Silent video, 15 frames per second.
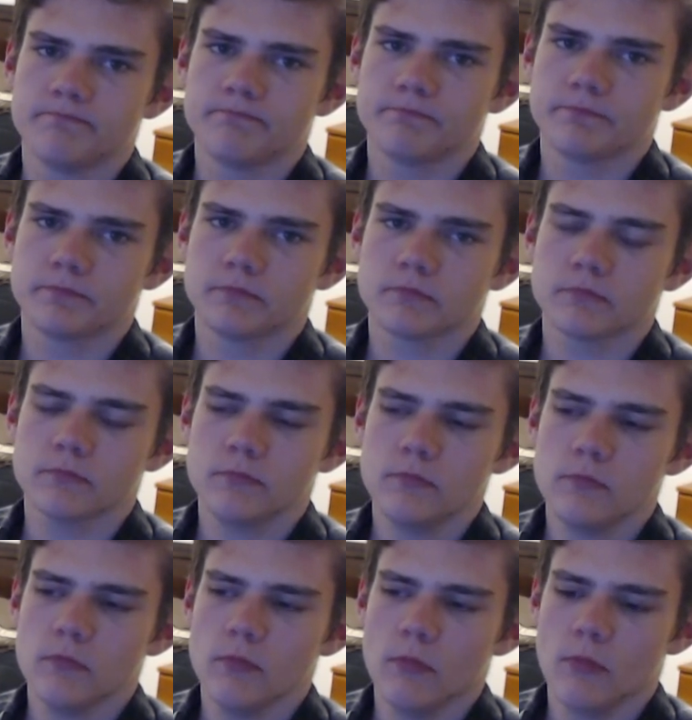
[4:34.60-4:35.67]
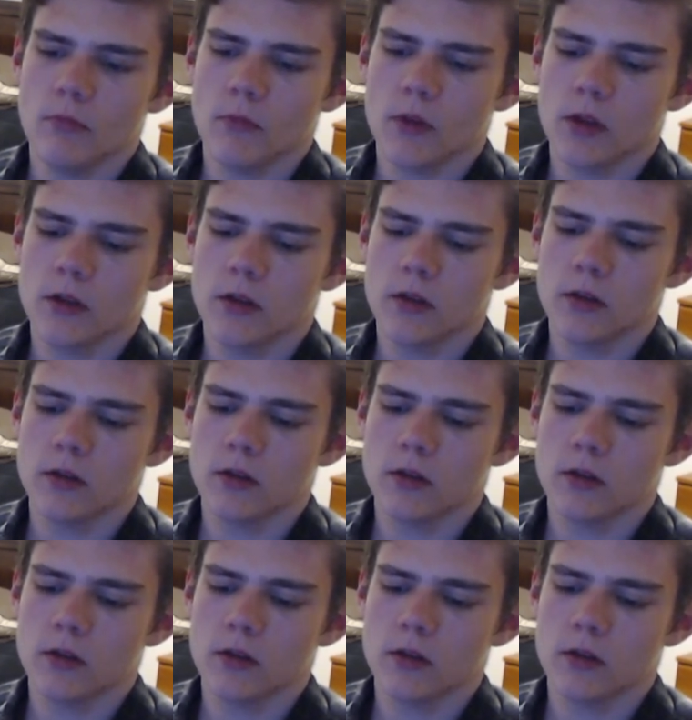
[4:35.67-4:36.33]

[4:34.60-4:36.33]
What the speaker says: [no speech]